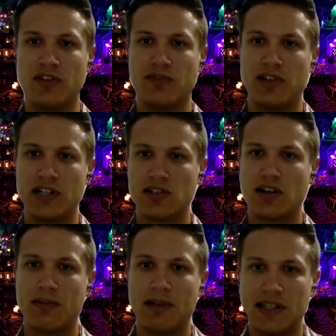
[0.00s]
Feel free to
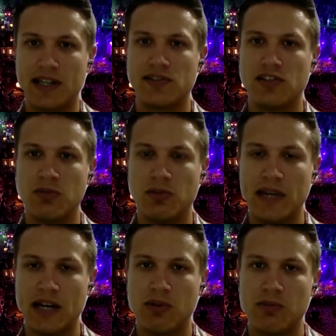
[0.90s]
talk about that too. But
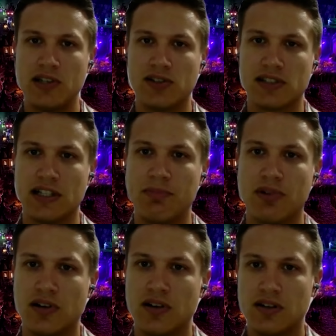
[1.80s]
Mak, what will be your
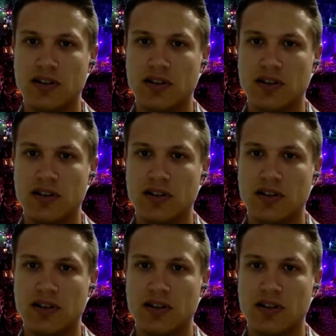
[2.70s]
sleeper?